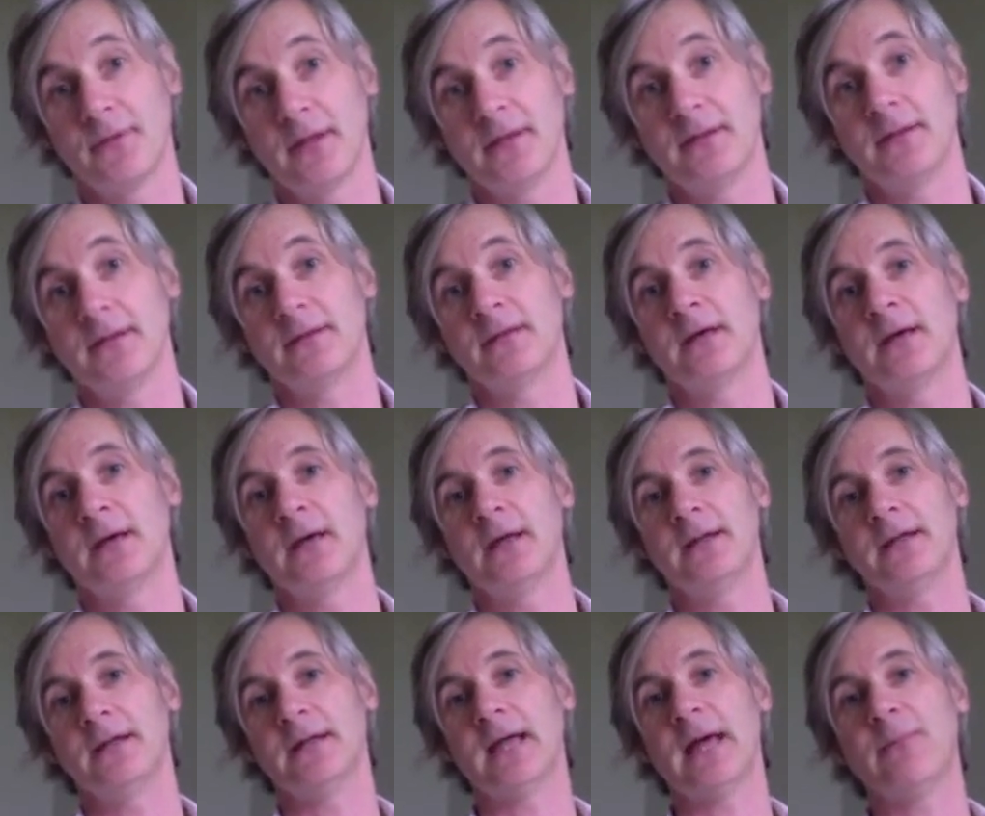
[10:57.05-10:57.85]
that,
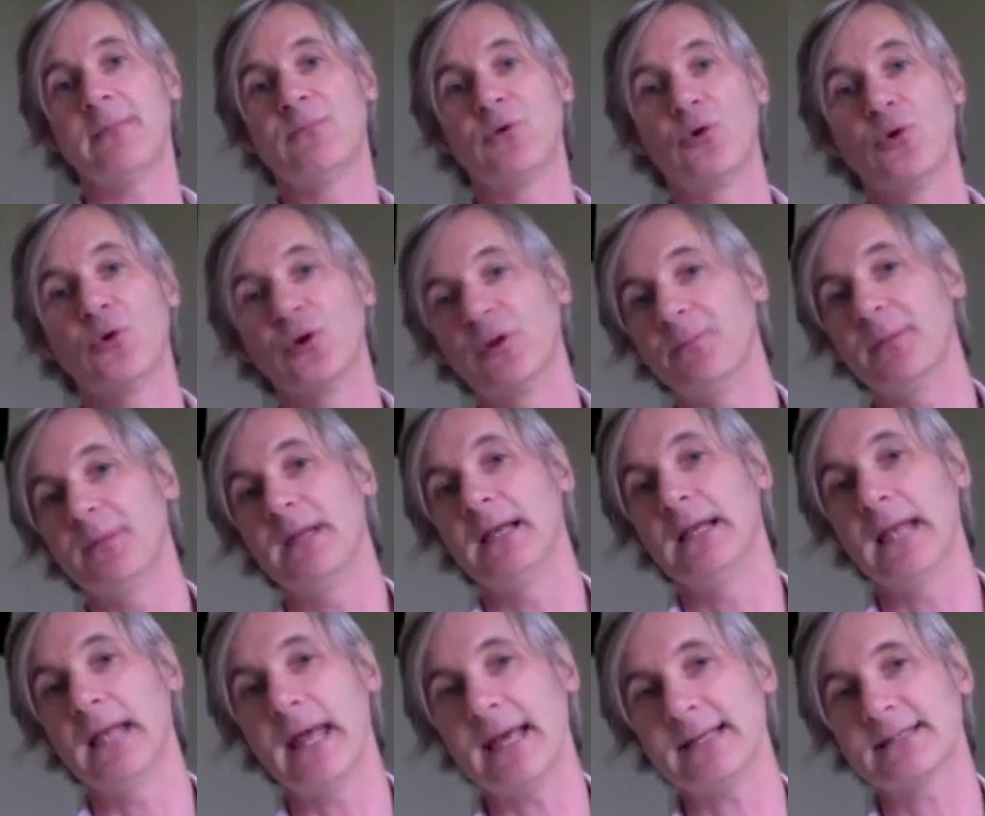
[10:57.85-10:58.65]
that I'm going to
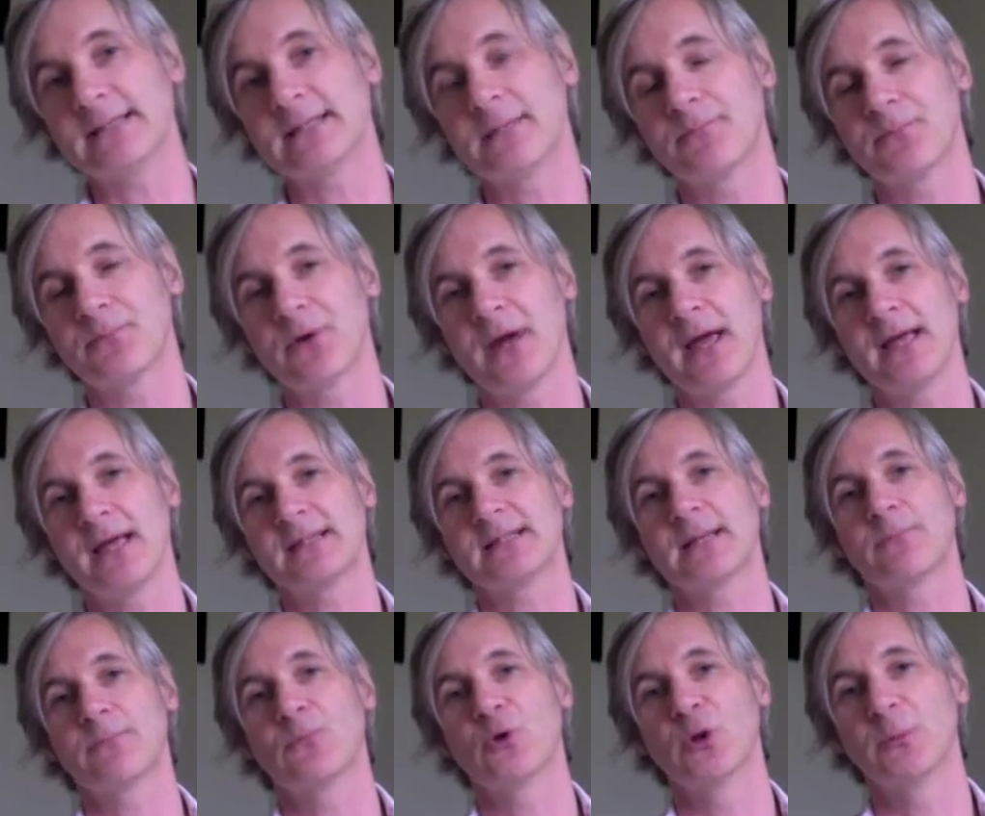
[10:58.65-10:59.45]
be less depressed,
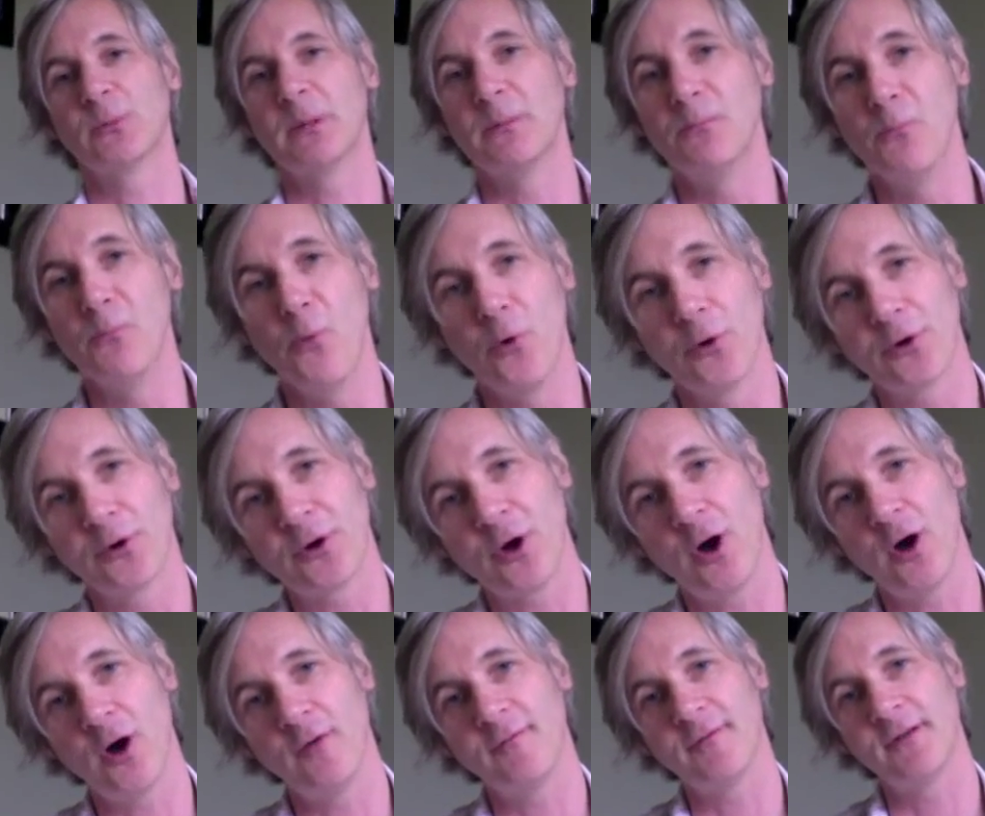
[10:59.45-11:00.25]
I'm going to be more
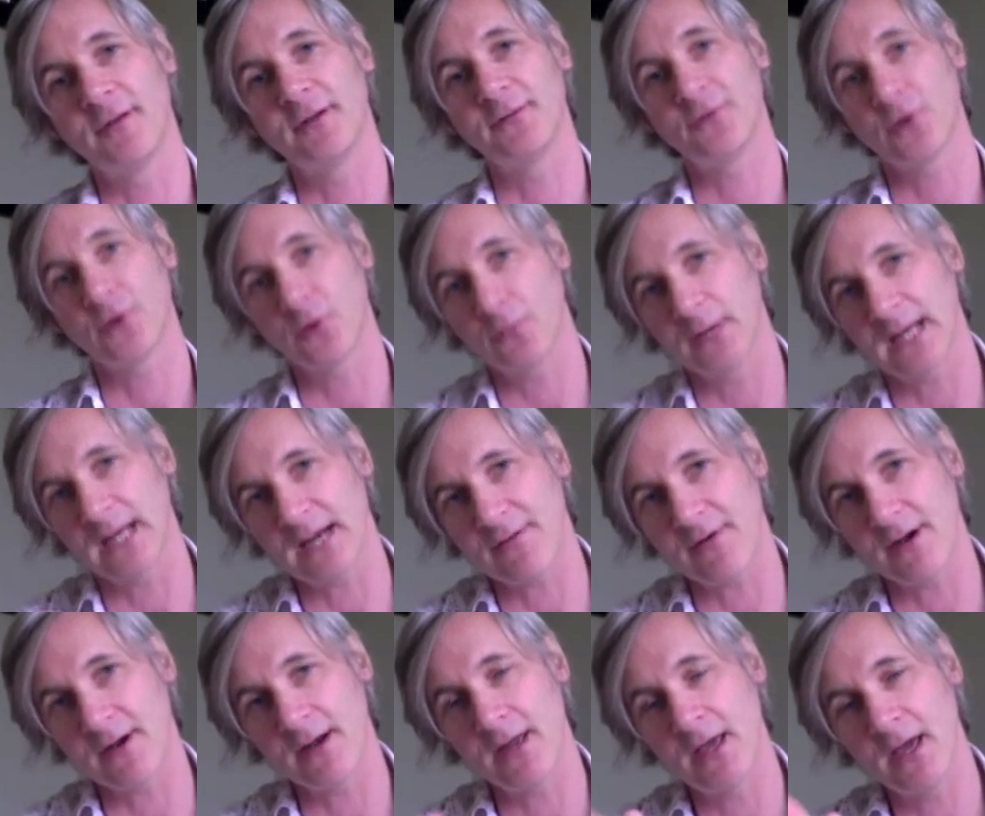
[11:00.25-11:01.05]
confident, or
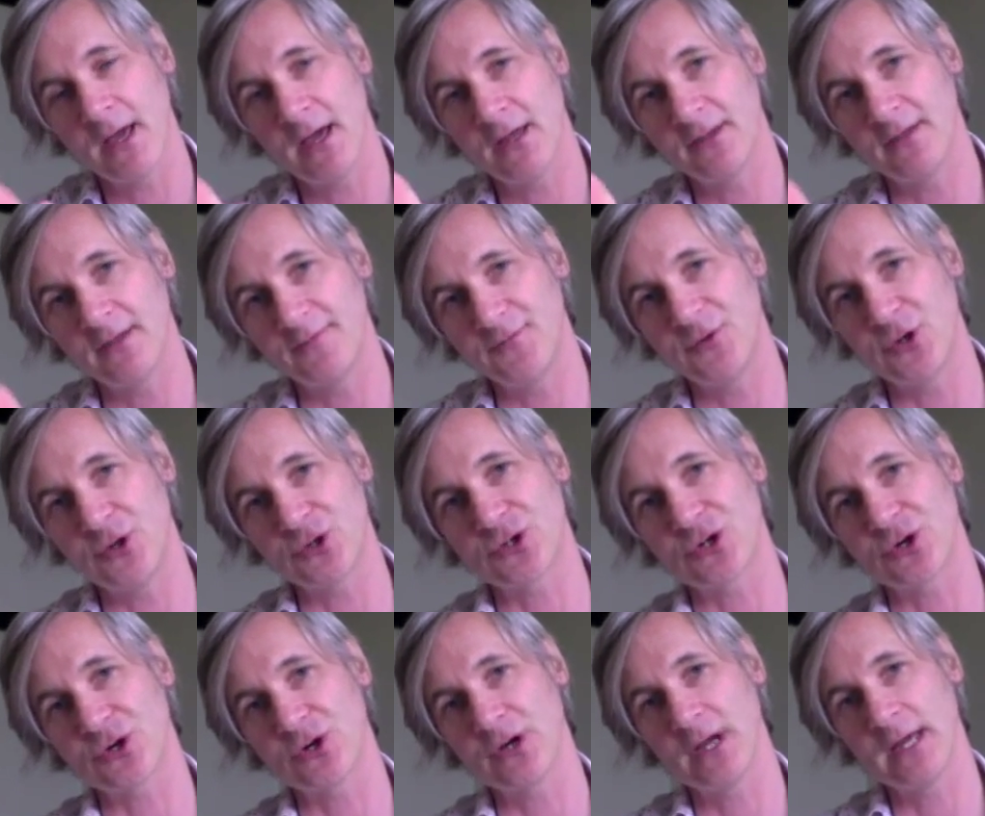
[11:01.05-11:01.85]
whatever the
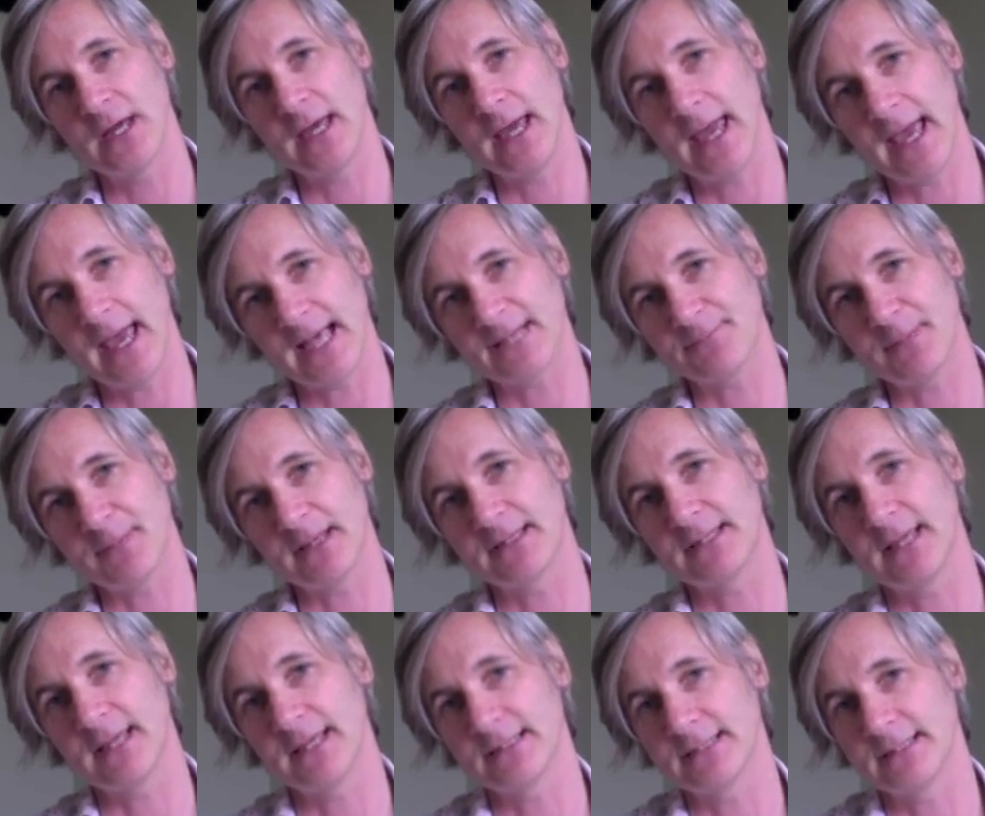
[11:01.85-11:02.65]
future
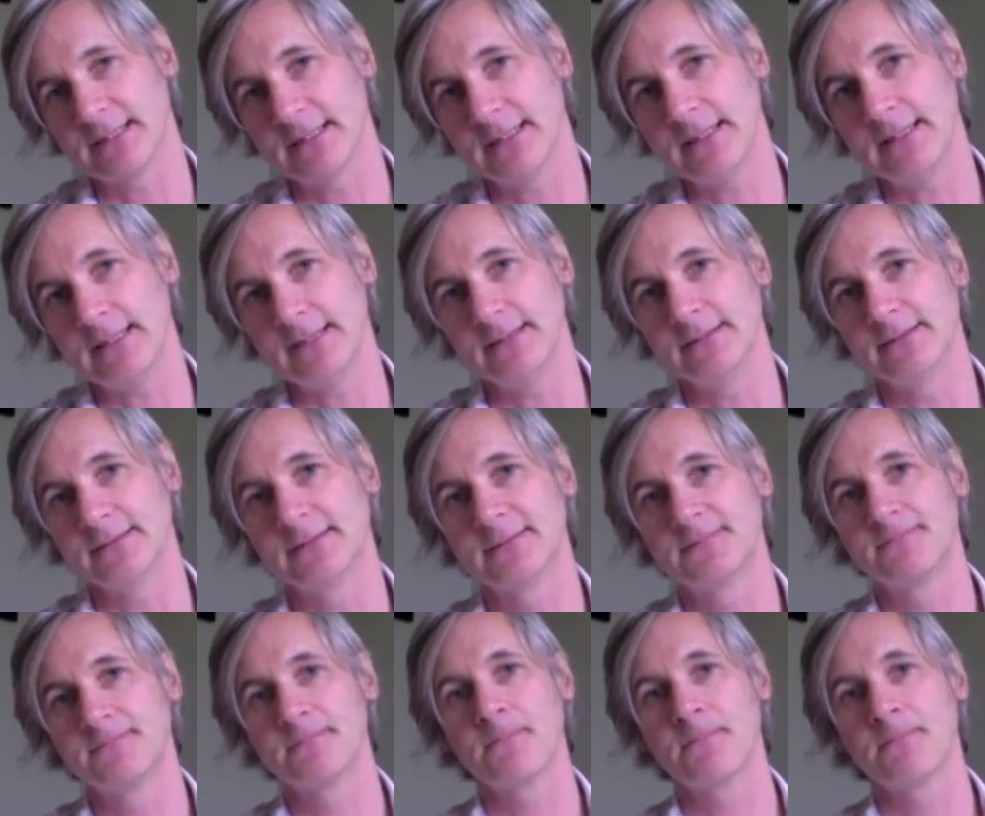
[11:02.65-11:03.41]
expectation is.